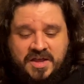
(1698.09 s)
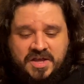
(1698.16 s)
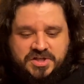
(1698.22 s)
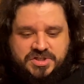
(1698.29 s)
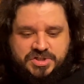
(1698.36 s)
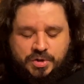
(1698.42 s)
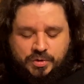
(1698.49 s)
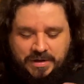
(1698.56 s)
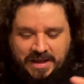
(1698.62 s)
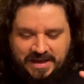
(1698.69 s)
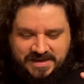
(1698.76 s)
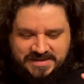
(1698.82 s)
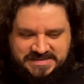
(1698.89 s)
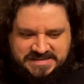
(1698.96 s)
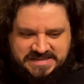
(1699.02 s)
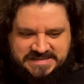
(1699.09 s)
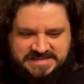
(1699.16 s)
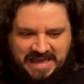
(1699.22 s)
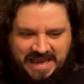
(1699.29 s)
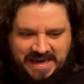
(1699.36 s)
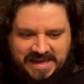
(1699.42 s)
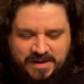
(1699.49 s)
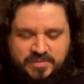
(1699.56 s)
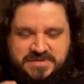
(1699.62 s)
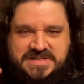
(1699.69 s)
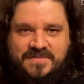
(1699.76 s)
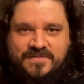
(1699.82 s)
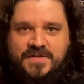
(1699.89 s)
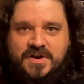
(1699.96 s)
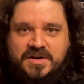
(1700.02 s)
So like society was in
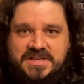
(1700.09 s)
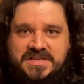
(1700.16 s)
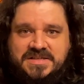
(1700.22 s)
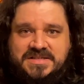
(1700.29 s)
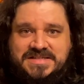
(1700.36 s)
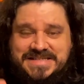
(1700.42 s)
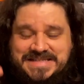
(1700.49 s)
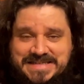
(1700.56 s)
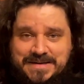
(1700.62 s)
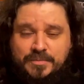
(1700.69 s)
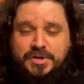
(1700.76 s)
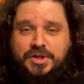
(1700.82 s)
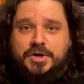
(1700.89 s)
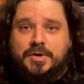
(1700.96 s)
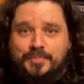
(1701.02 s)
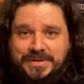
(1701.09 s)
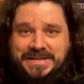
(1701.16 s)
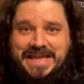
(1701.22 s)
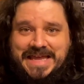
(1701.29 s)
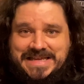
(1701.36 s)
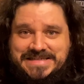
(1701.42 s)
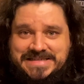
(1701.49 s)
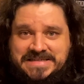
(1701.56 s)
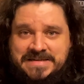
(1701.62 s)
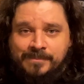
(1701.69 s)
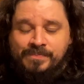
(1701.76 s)
a very similar place,